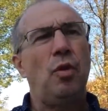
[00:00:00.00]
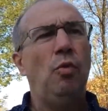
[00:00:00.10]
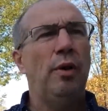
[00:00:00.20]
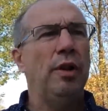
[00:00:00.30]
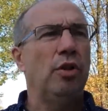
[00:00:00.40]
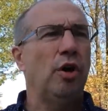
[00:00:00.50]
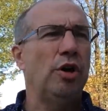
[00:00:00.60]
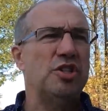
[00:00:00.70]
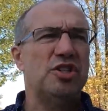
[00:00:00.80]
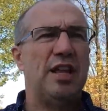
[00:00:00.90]
one of the
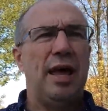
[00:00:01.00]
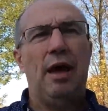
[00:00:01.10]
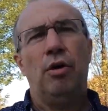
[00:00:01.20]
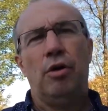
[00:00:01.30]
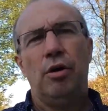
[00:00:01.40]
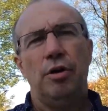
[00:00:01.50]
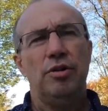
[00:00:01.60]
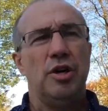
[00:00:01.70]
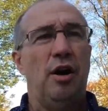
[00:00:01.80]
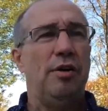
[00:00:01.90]
largest elk
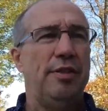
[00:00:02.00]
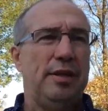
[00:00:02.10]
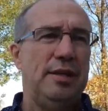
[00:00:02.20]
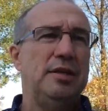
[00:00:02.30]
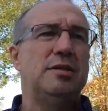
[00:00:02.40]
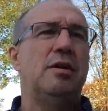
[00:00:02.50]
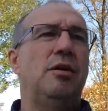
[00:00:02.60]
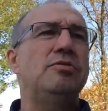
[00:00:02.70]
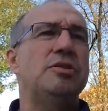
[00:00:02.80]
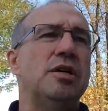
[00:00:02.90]
herds on the East
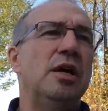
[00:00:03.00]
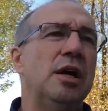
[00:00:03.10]
Coast,